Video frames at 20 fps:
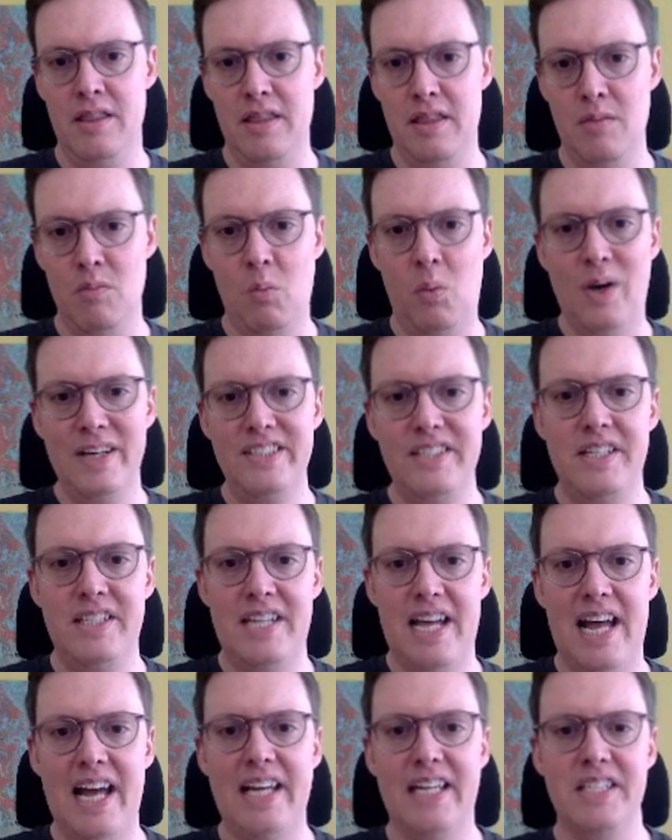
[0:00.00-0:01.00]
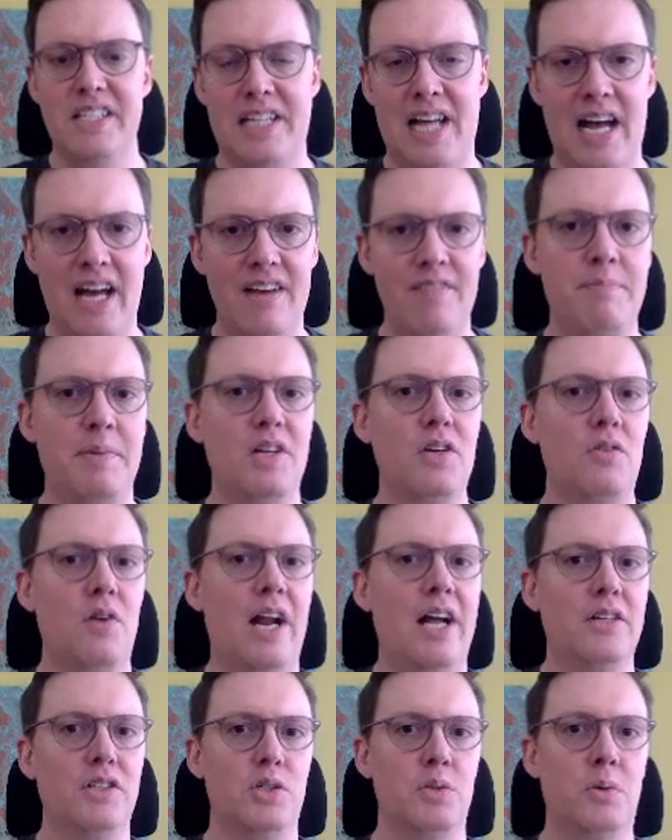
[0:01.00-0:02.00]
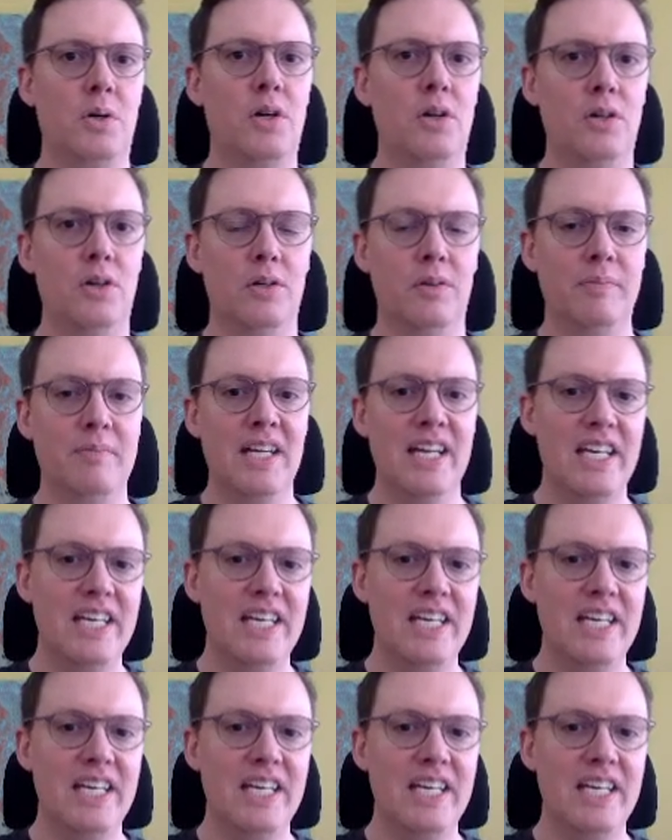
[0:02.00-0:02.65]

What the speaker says: white's attack has kind of been ground to a halt.